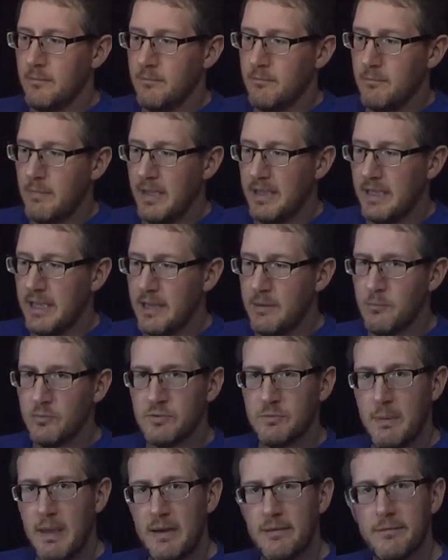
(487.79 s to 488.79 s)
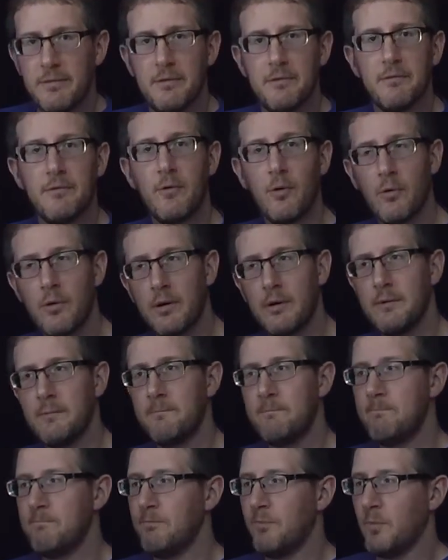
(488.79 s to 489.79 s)
my game was Battlefield 4.
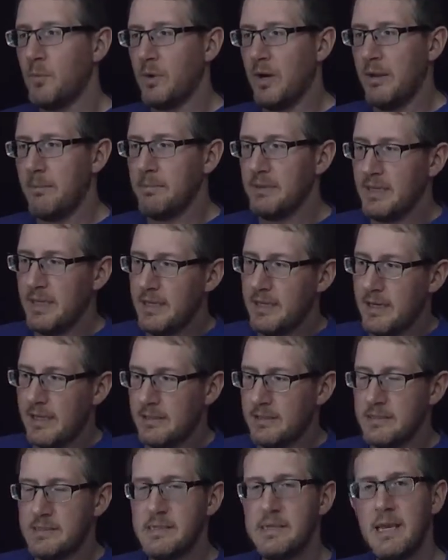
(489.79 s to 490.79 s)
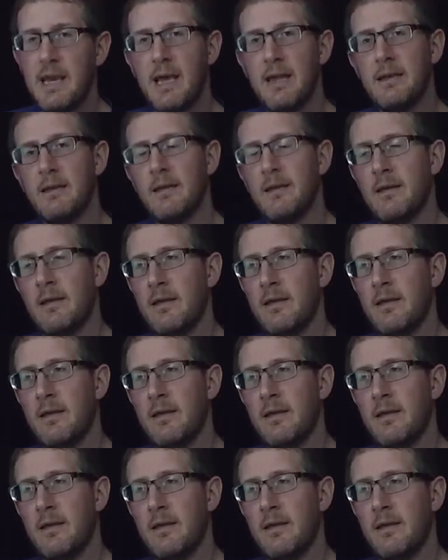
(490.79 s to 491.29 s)
When I played on the TN,